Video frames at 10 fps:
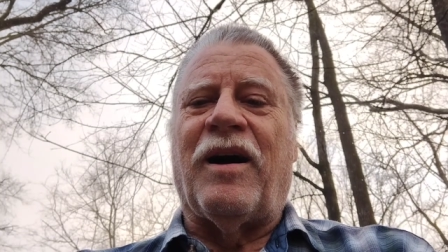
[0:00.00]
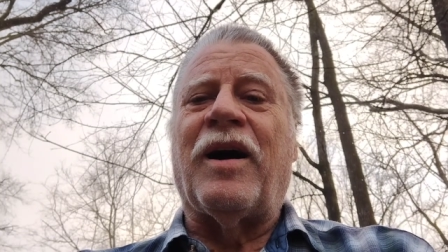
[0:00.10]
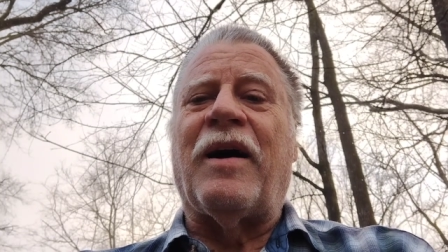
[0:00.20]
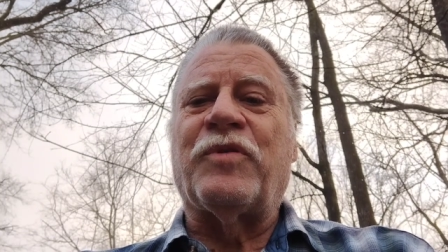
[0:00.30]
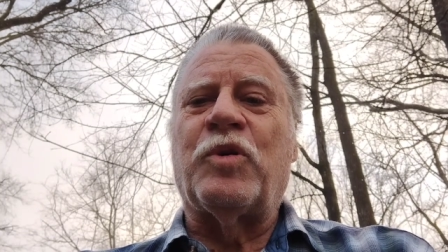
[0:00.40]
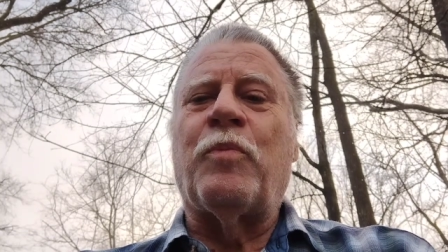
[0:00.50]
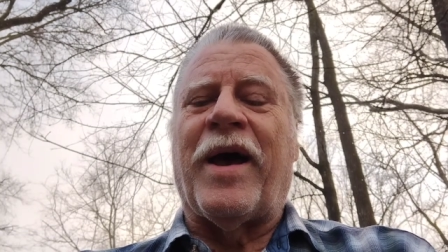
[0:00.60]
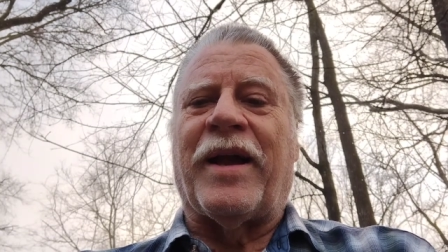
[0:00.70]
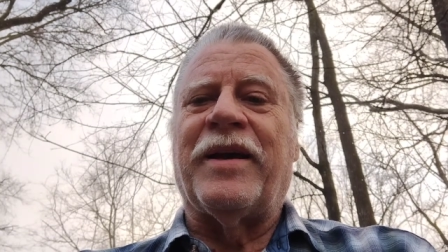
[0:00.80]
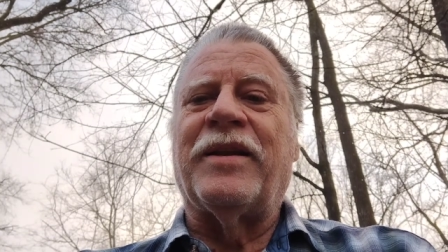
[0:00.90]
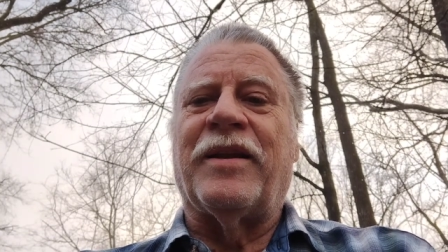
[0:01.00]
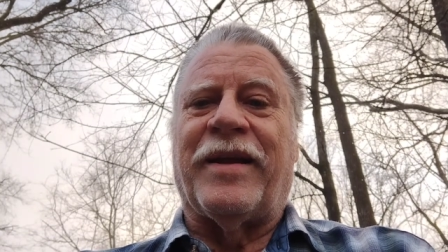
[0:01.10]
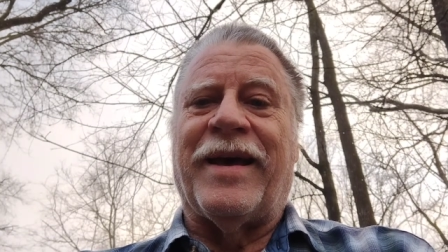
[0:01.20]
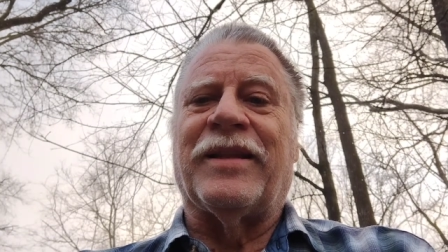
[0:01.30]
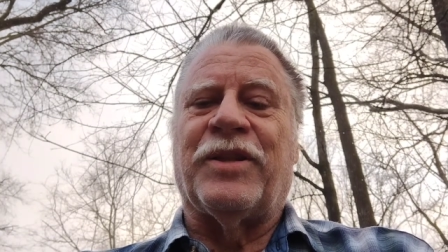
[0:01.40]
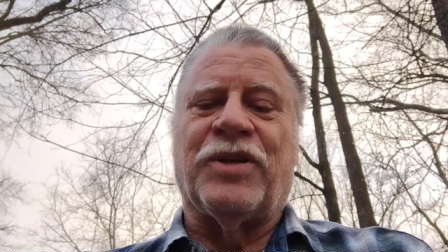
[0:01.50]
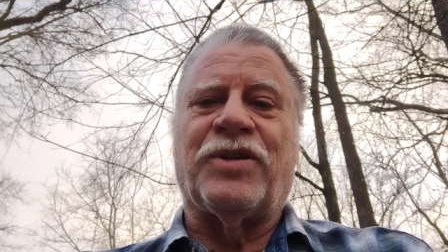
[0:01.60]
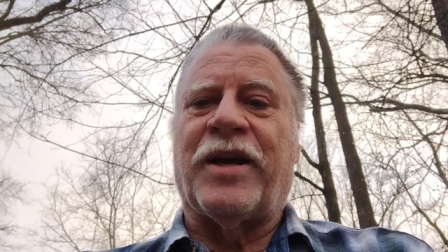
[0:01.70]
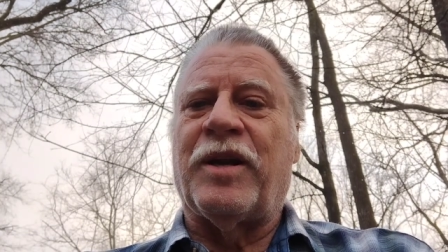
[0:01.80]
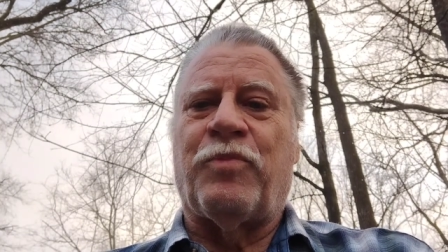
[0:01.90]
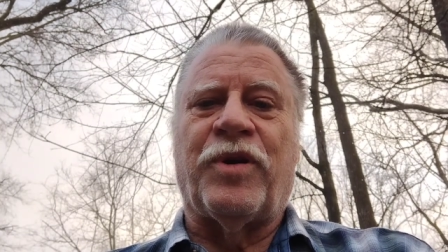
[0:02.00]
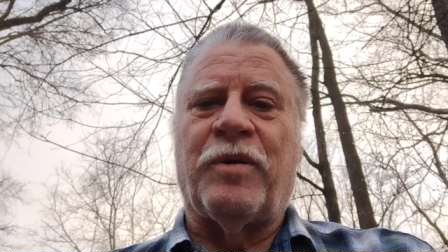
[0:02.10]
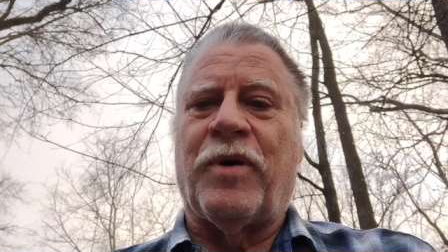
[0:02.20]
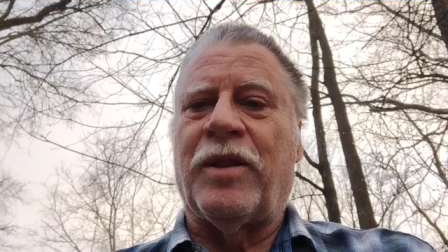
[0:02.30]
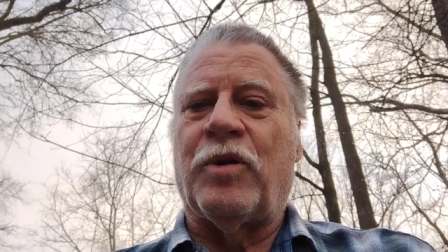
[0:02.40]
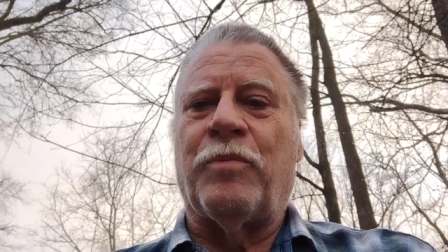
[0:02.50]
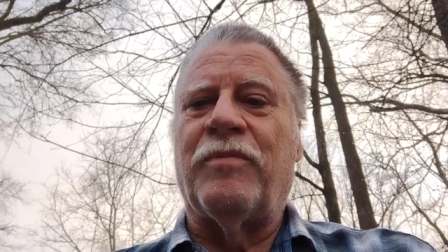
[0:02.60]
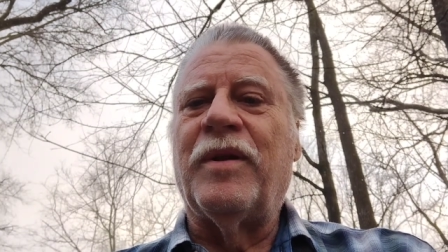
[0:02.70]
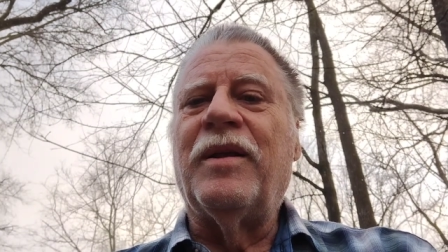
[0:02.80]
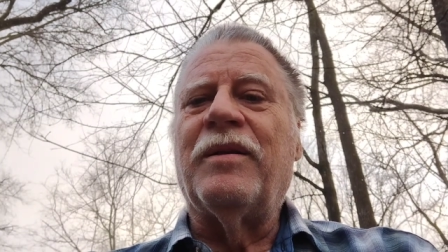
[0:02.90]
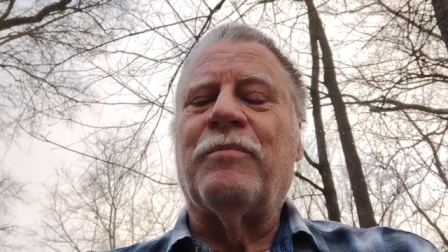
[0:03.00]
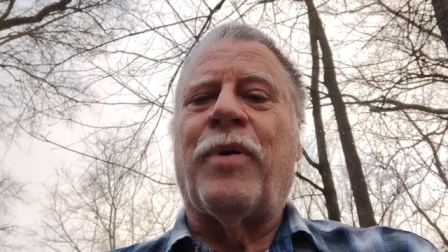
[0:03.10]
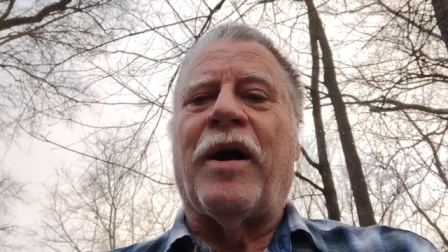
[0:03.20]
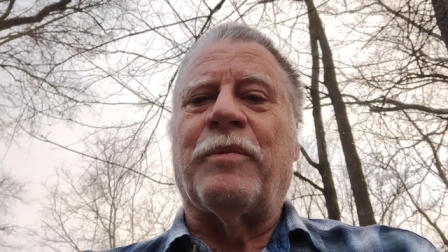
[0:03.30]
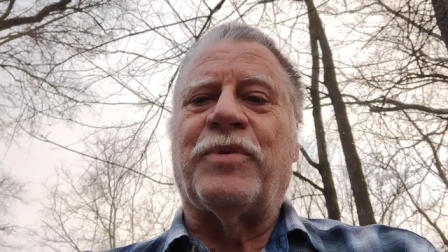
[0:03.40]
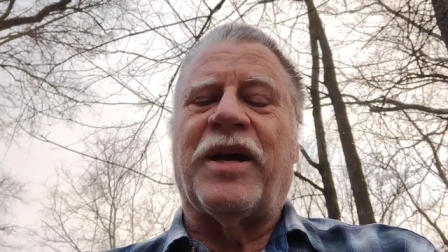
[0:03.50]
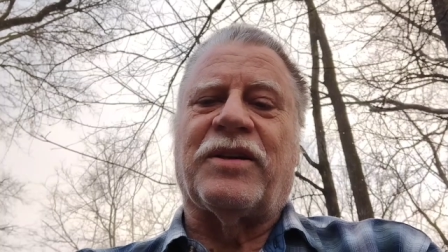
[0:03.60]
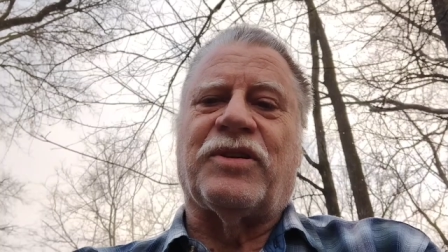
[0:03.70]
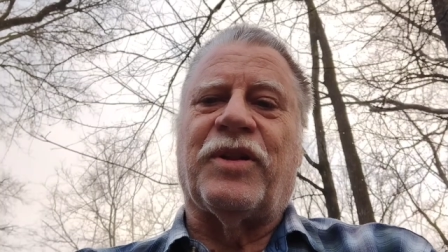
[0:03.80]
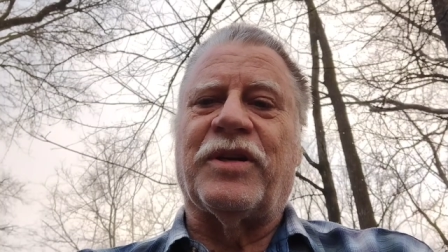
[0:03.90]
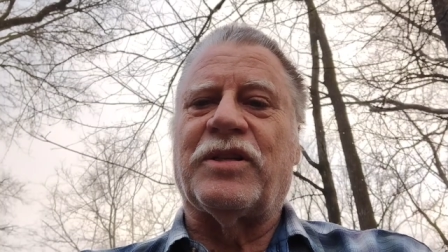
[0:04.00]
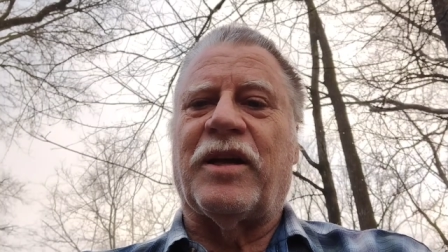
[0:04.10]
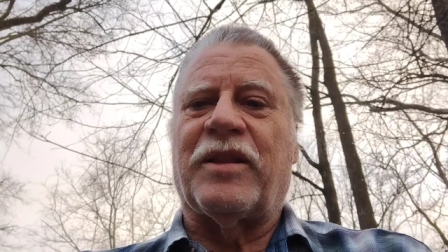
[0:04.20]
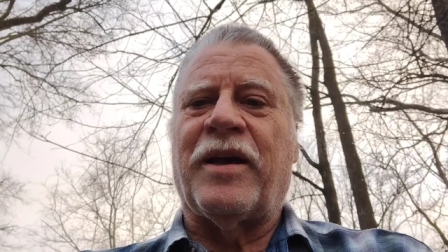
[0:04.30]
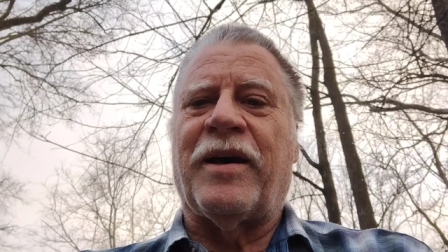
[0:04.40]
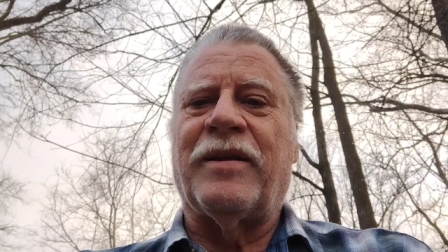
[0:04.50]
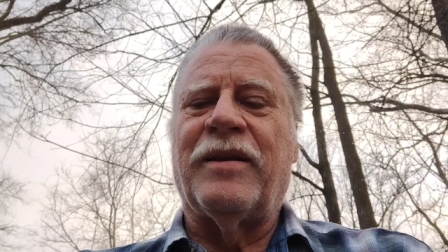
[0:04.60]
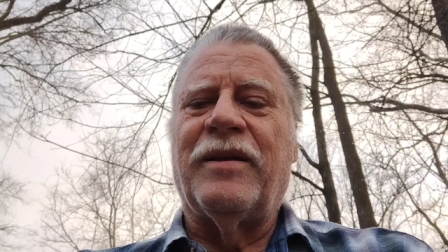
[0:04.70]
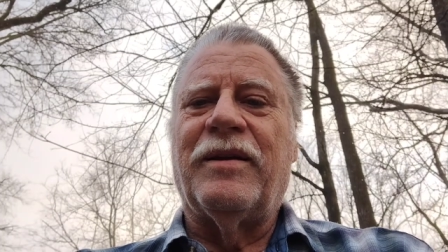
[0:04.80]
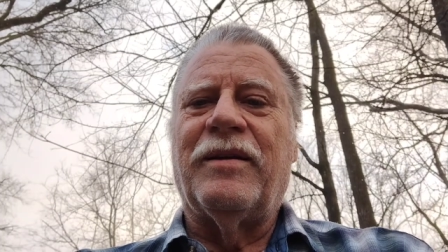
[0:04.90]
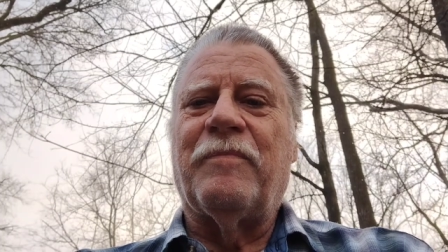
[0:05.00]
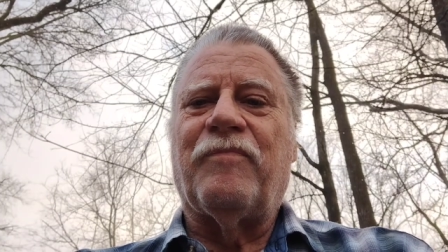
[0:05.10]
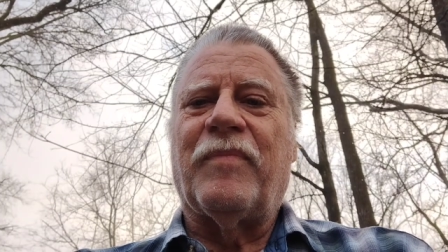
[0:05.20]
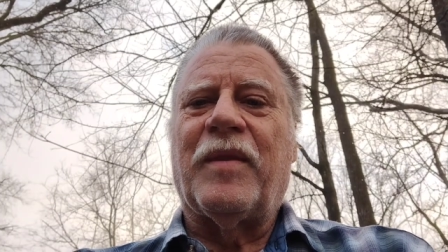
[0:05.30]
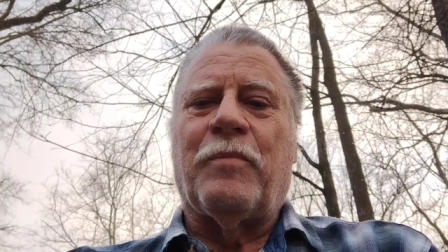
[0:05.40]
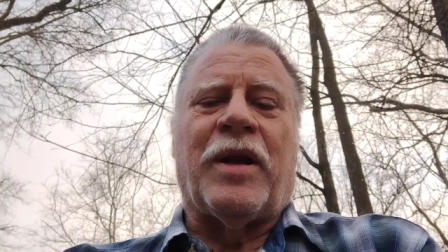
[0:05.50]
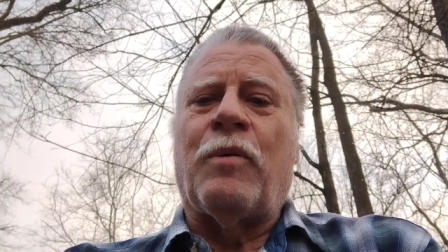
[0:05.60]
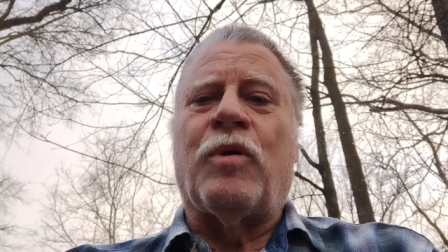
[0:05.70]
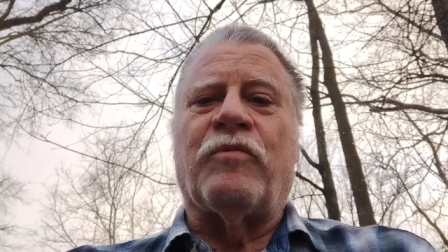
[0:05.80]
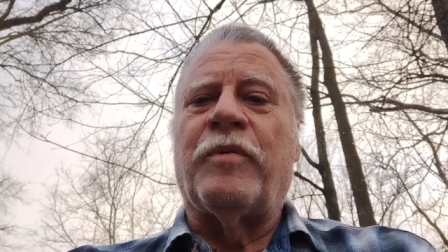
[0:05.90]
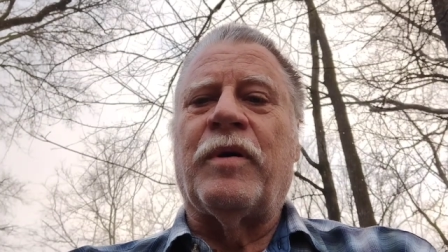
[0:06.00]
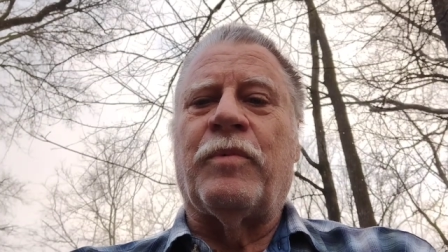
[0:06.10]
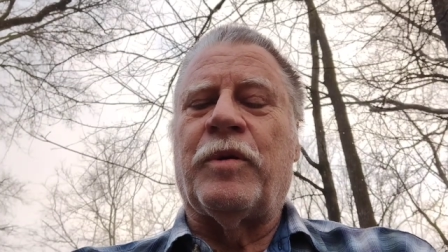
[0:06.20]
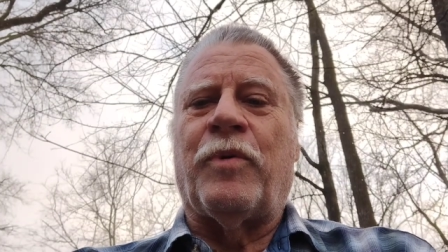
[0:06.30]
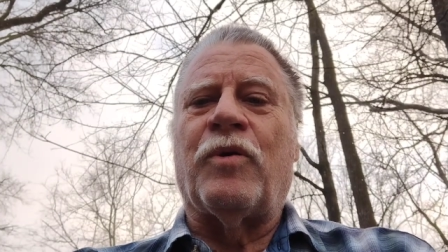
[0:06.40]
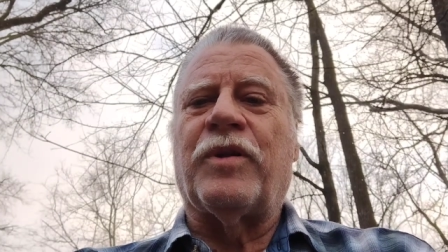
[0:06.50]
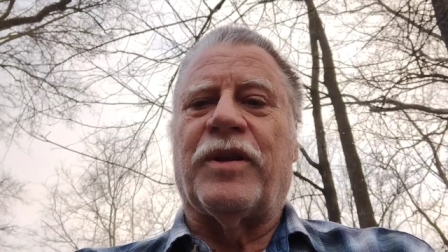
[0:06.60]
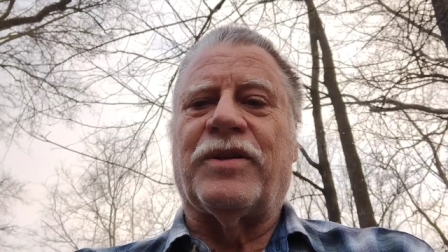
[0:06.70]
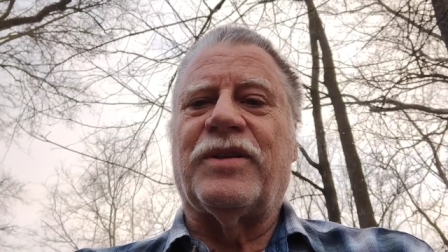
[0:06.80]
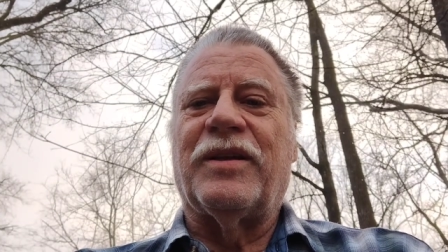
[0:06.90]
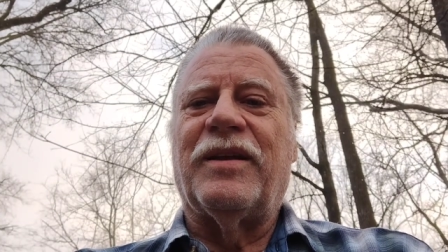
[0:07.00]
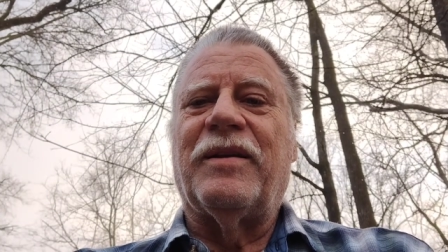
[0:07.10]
I'll have to go back in and edit this. I got to put in my little bottom text and things like that. But I won't remember the bulk of this.